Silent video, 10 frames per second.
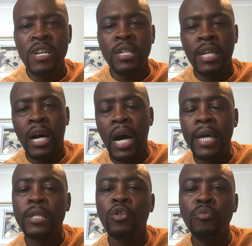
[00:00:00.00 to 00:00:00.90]
now, I
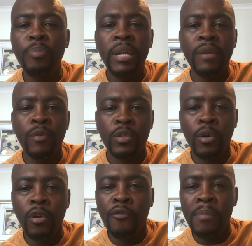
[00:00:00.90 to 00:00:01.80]
do believe with
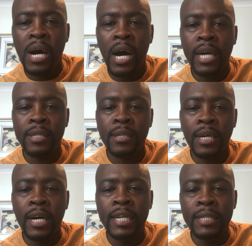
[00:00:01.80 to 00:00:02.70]
all of my heart
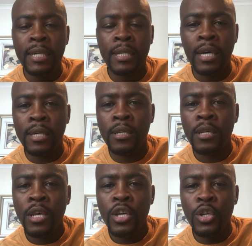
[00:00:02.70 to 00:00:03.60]
and uh, that,
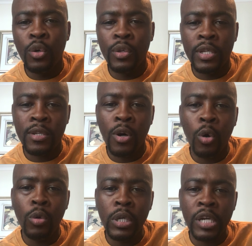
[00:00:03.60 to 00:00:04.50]
you know, this
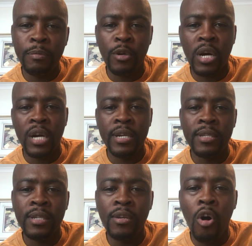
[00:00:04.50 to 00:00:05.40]
whole
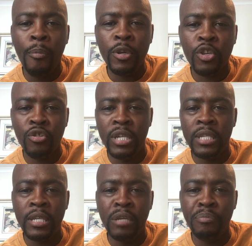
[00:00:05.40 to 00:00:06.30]
cryptocurrency
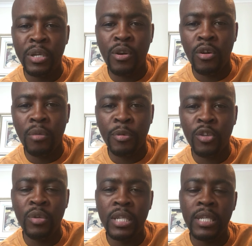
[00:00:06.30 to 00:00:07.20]
opportunity and Bitcoin
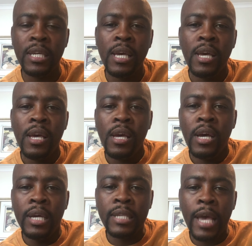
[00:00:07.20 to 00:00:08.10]
opportunity
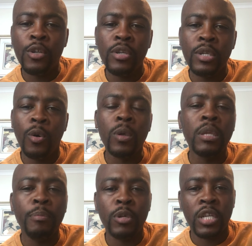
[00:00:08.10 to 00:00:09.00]
has actually got the
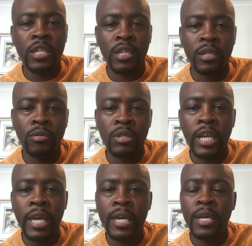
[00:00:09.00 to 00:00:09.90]
potential to
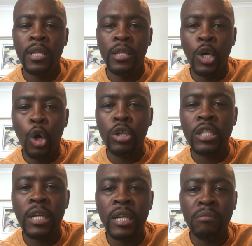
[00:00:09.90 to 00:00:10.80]
take the
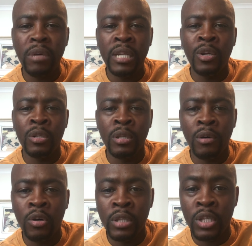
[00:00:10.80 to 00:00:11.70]
ordinary man on the
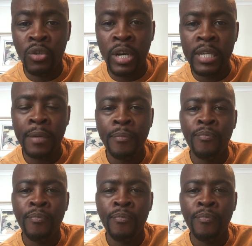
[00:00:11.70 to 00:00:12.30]
on the street